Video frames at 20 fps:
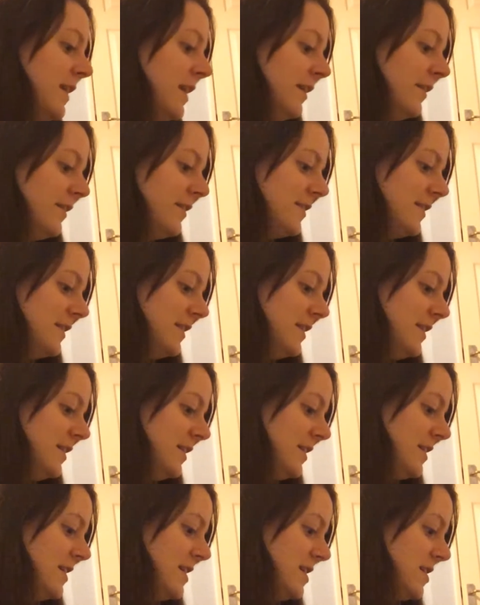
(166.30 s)

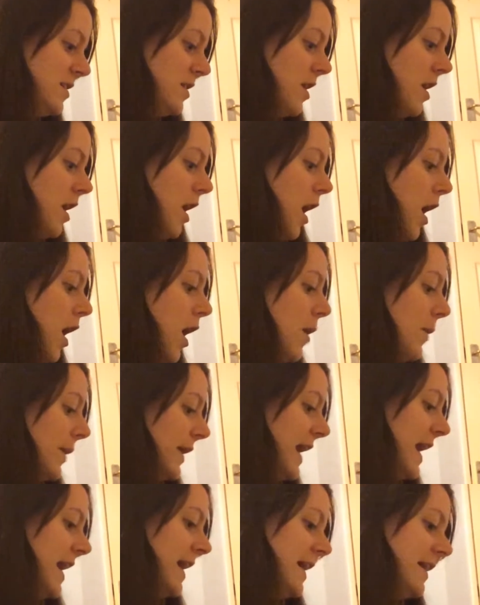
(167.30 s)
Okay. Oh,
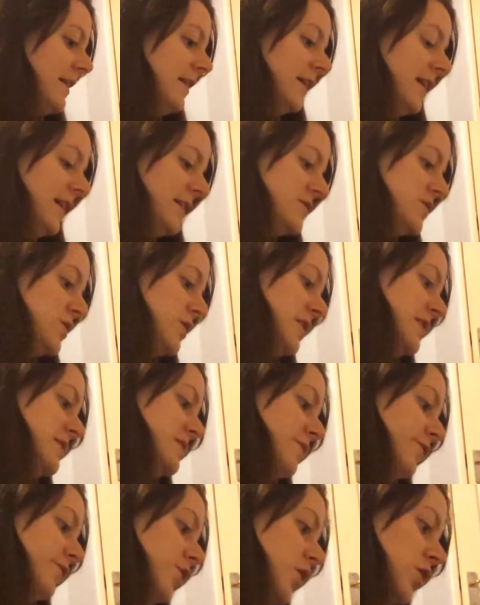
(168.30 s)
okay, yeah. Okay, so
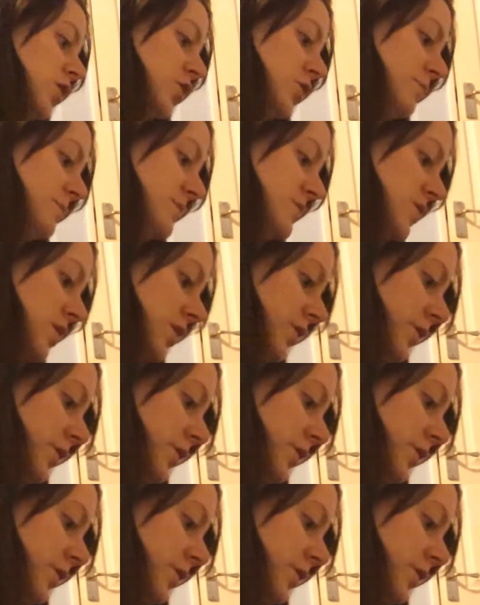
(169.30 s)
these have got numbers